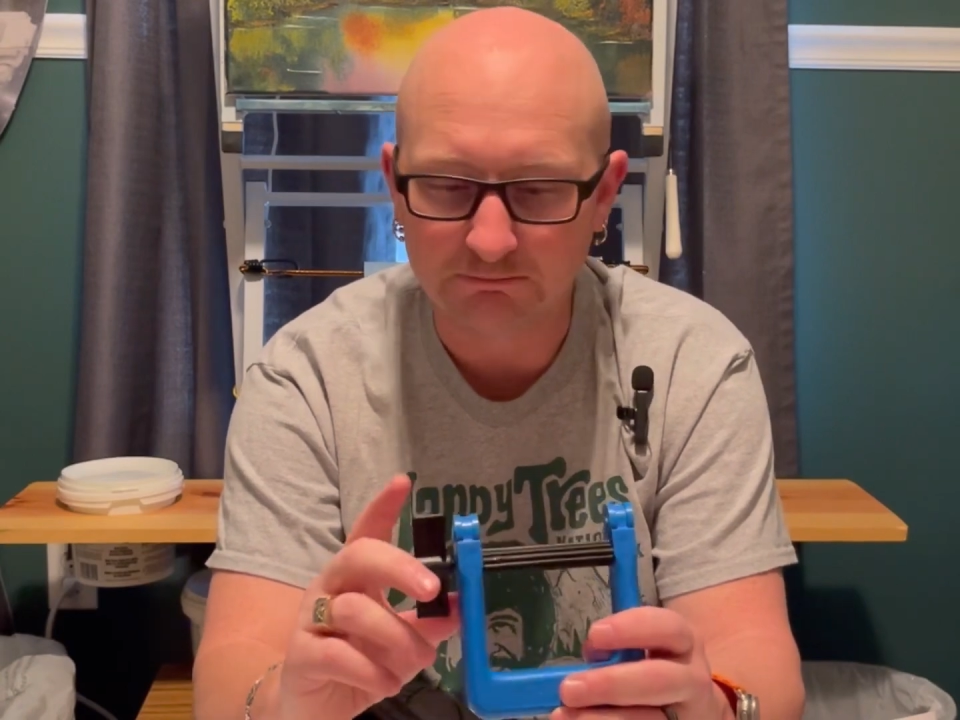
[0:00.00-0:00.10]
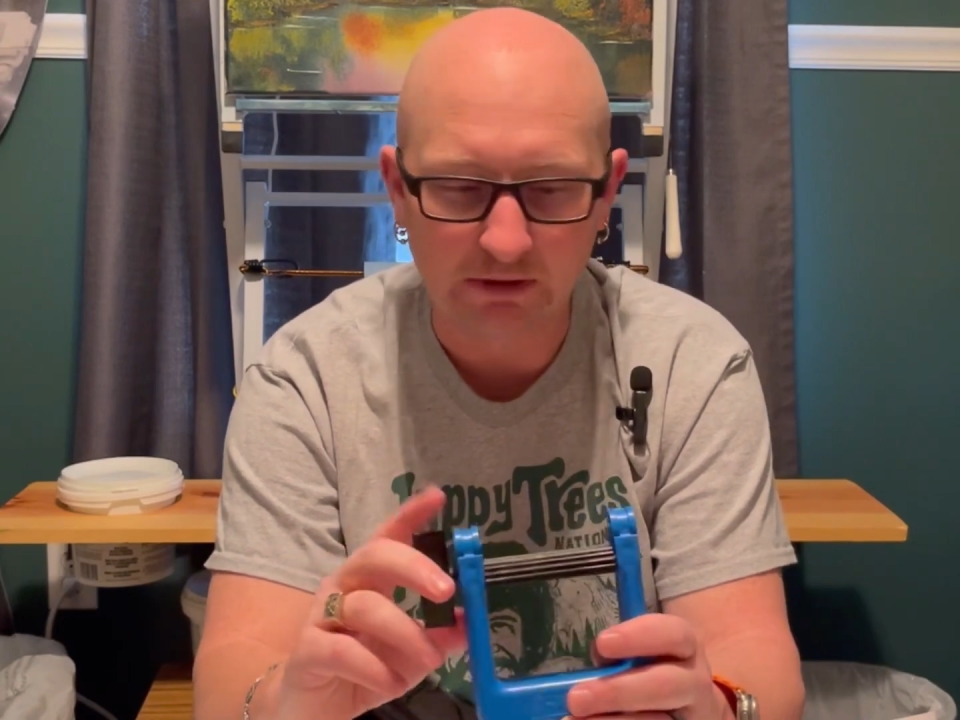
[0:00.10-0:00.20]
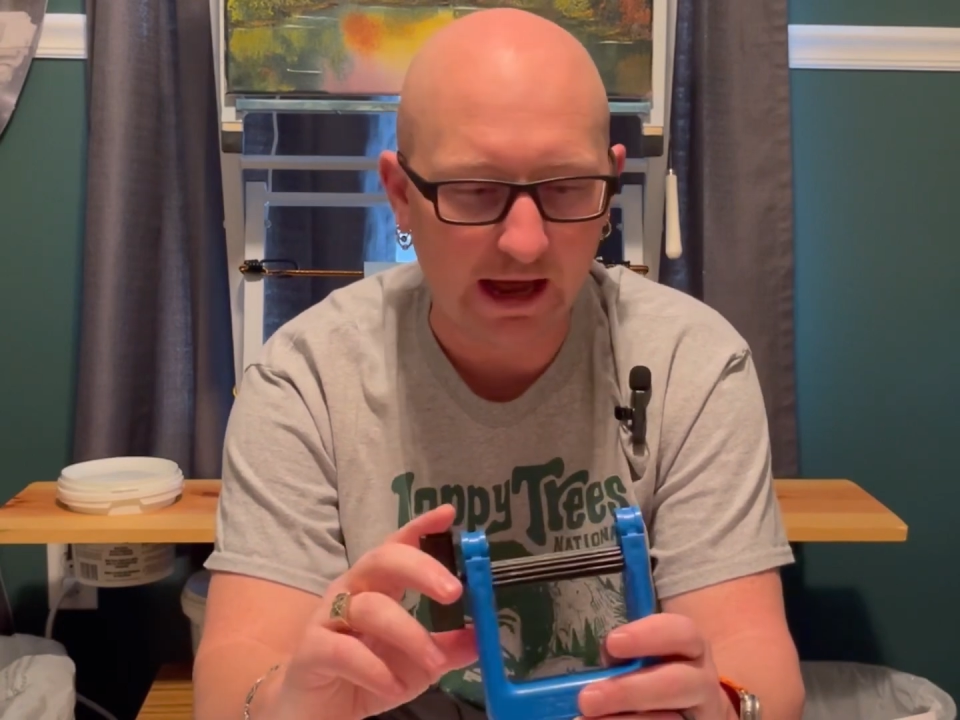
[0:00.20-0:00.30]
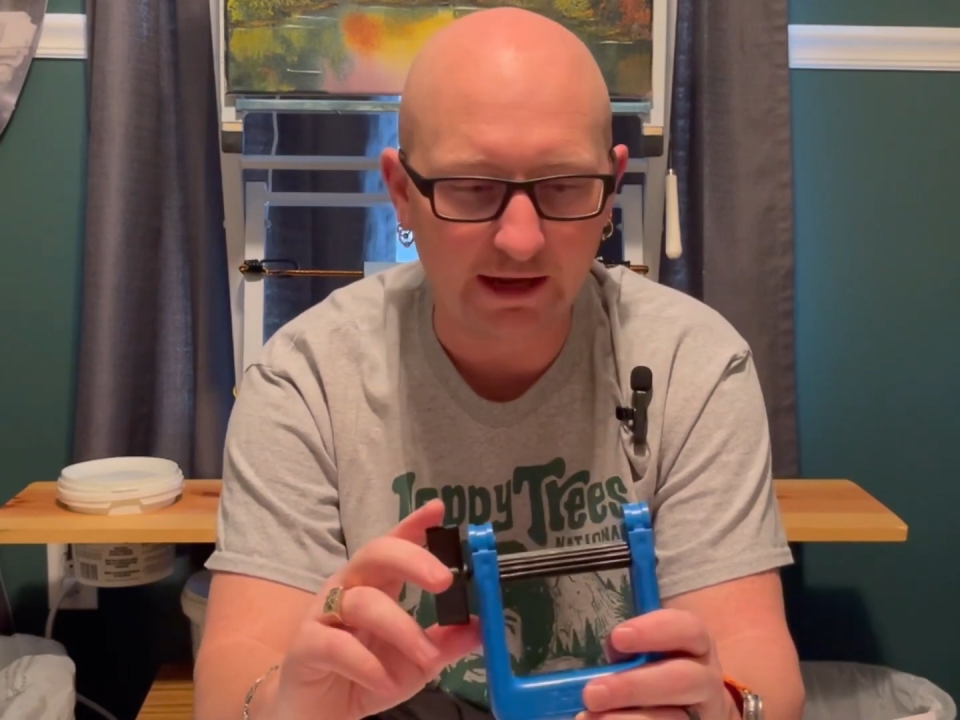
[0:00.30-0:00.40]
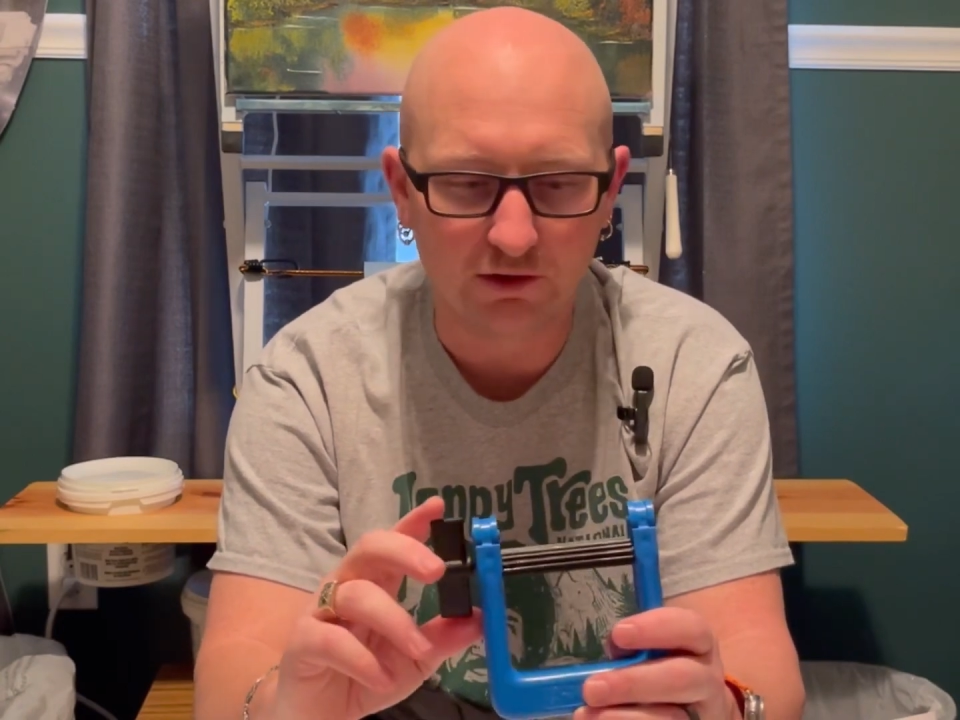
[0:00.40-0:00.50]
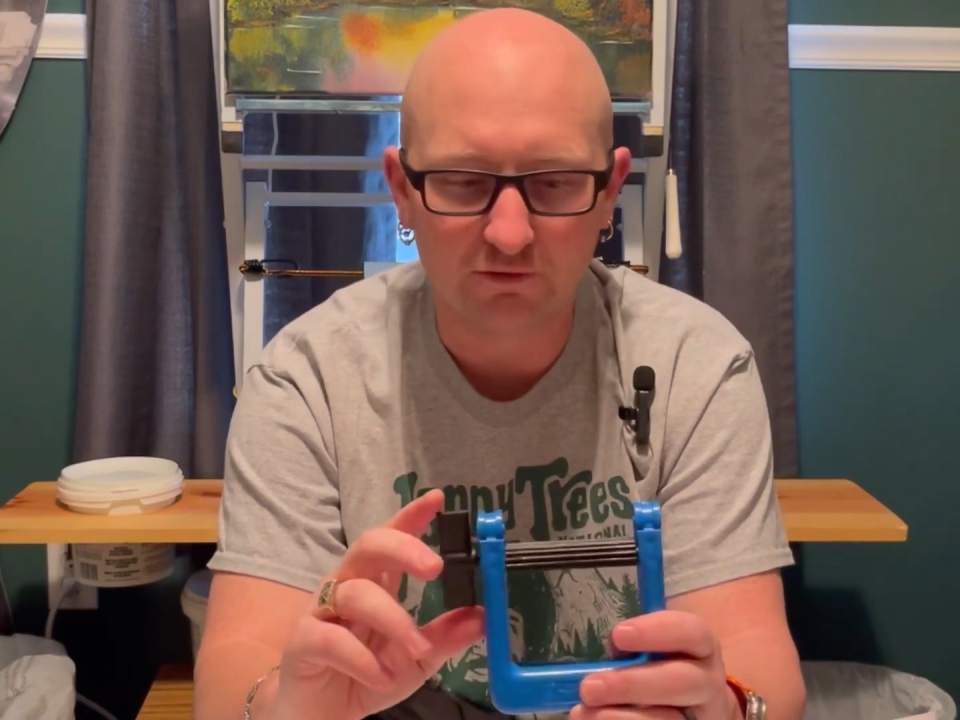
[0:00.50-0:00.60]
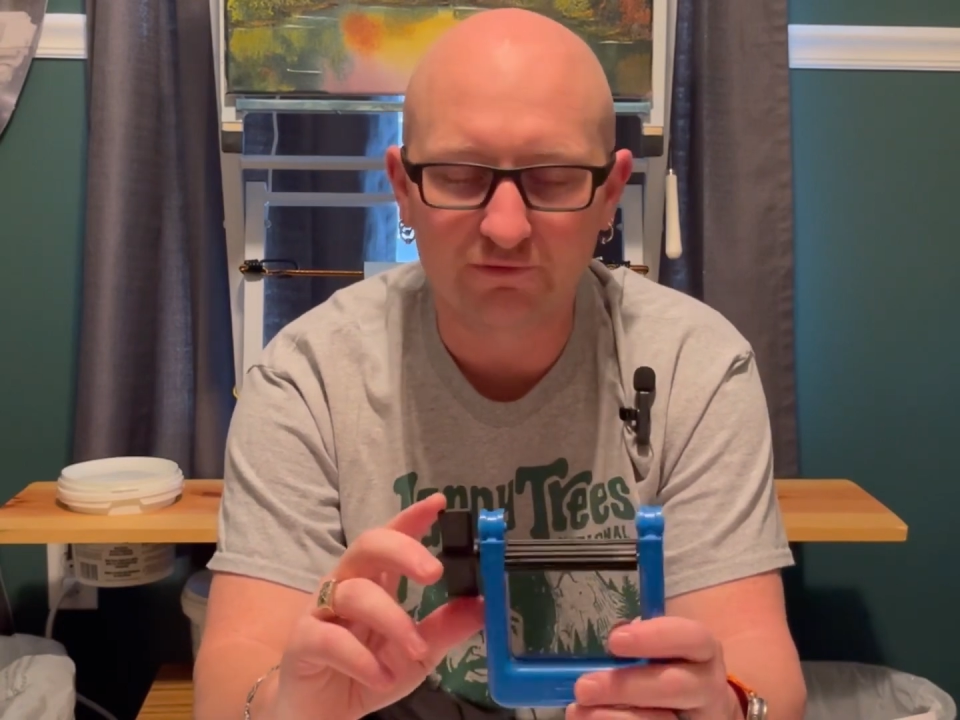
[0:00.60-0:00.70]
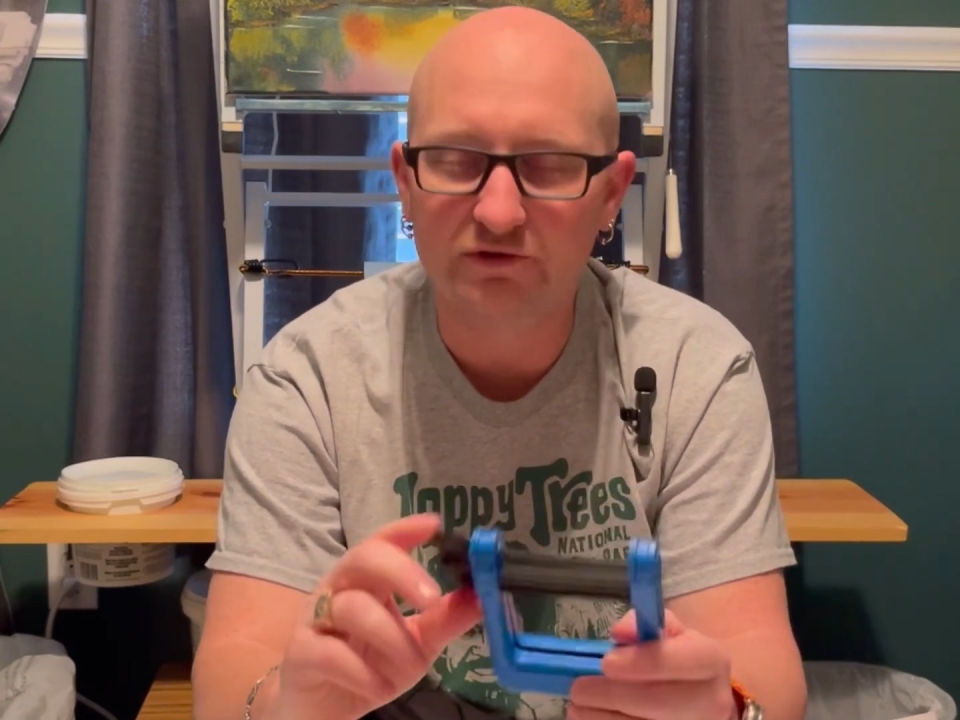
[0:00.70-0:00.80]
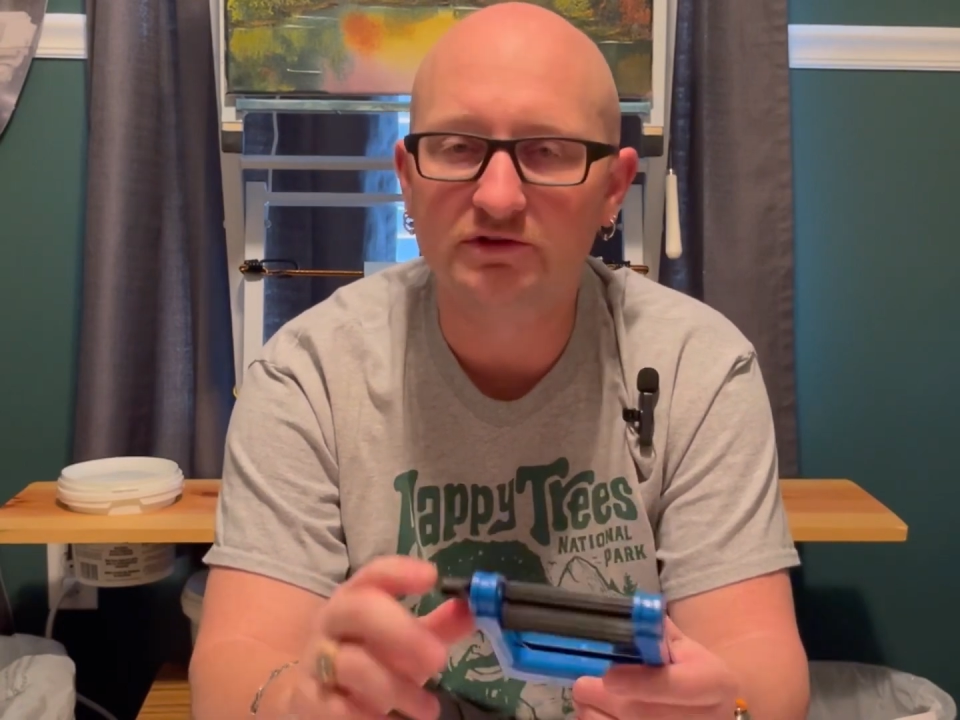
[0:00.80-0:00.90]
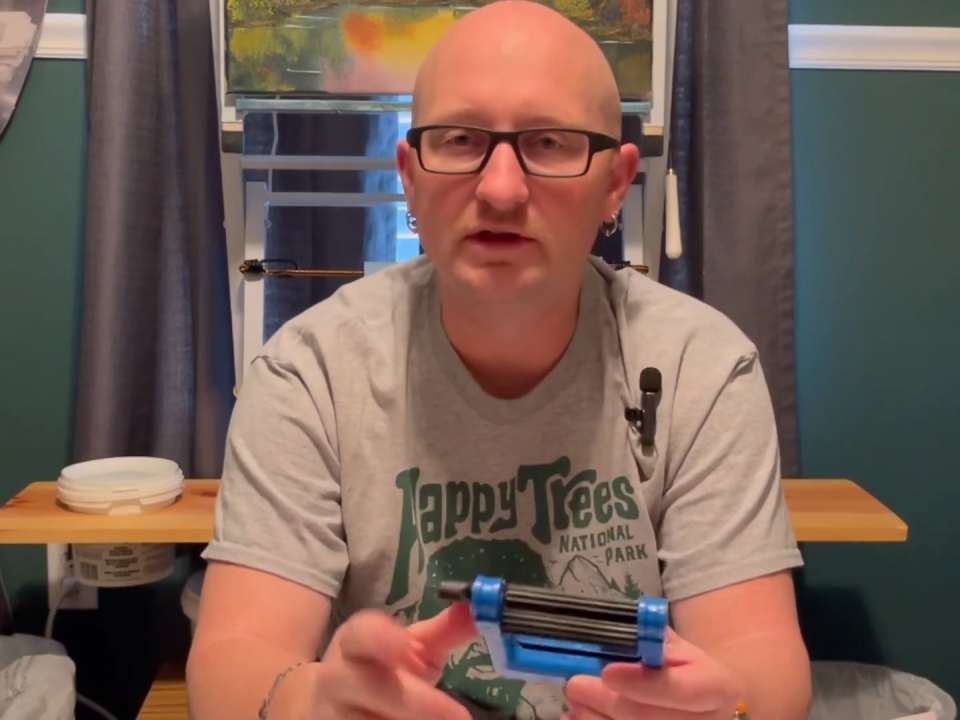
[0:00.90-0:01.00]
I don't
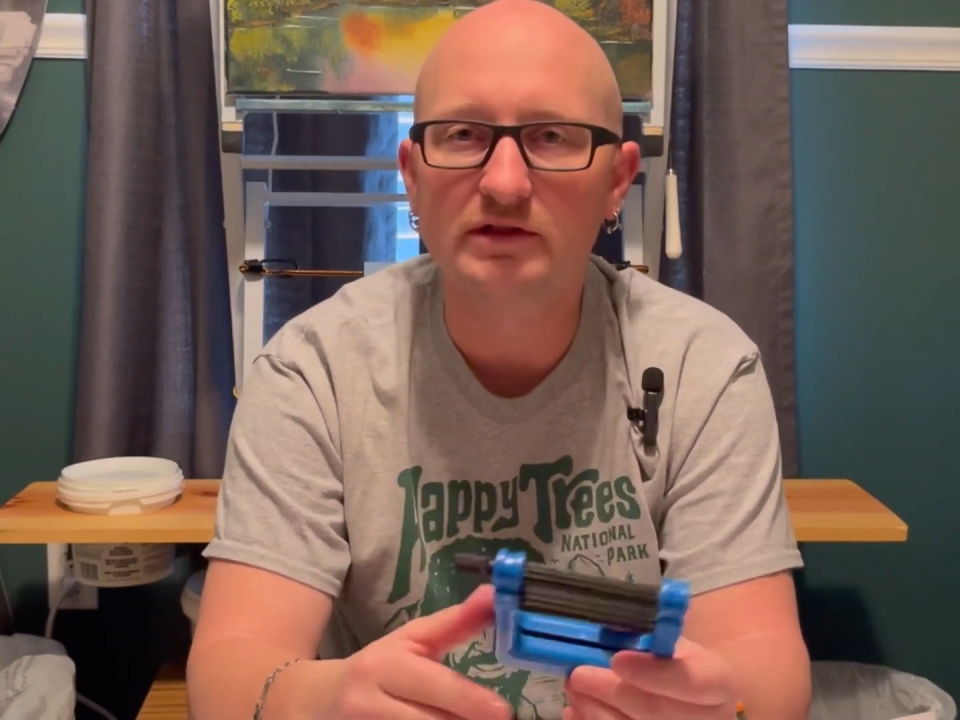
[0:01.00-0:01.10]
foresee